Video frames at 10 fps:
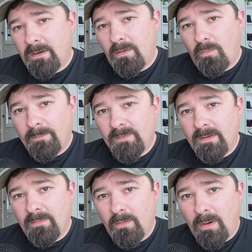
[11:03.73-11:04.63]
out our
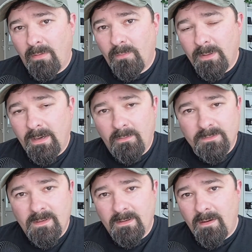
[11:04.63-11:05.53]
website,
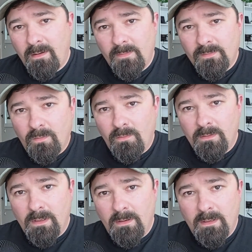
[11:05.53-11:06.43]
theravenwoodacres.com. There's a
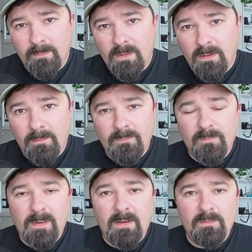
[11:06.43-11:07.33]
whole uh,
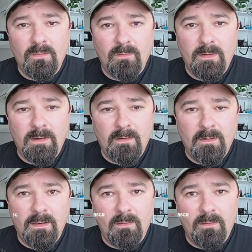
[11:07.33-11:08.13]
EmComms page over there and